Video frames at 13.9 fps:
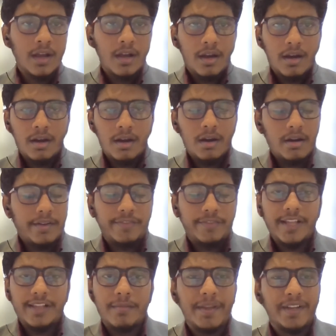If
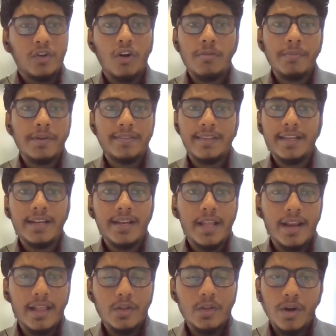there's a big tournament, say in
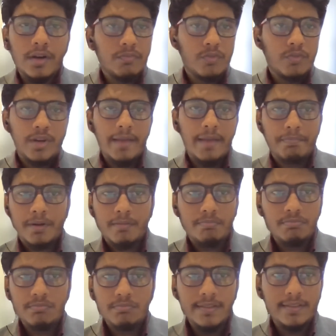another one, will I
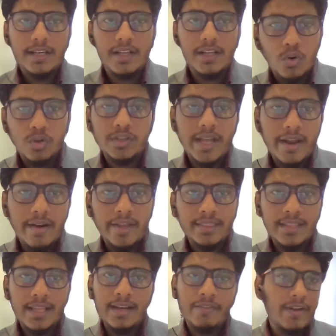easily go there?
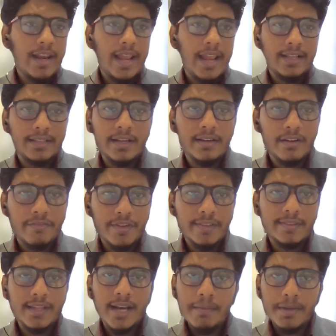And then if I like the interface
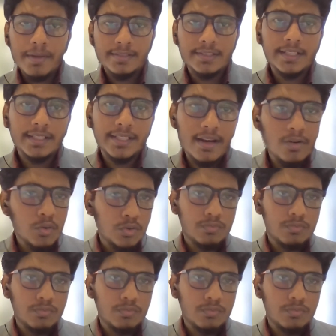there, I may stick there,